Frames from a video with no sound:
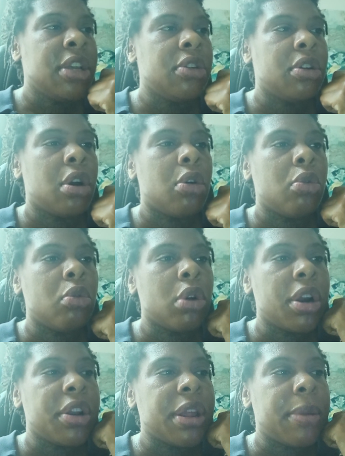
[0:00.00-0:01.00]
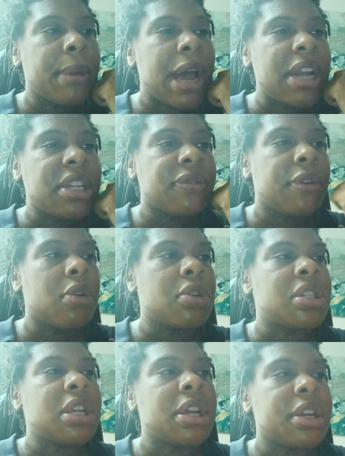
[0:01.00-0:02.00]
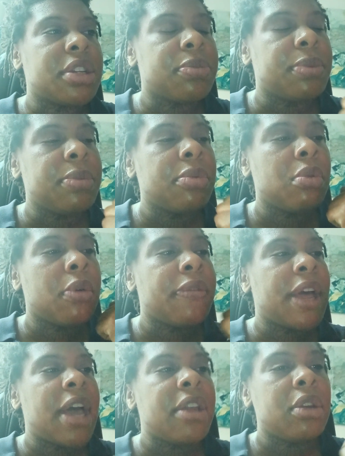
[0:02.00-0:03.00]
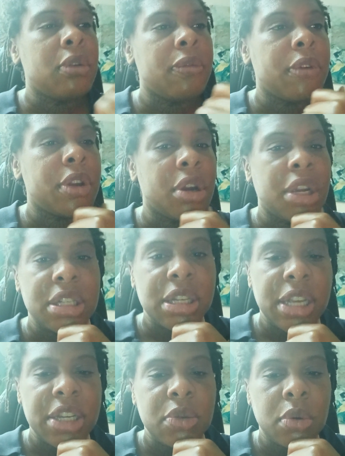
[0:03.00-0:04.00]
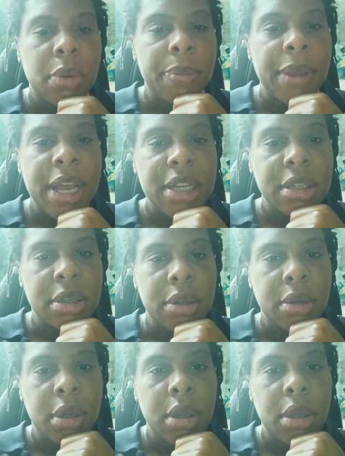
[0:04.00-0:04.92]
you know where their mind is focused at, because people will value you for your intellectual capacity.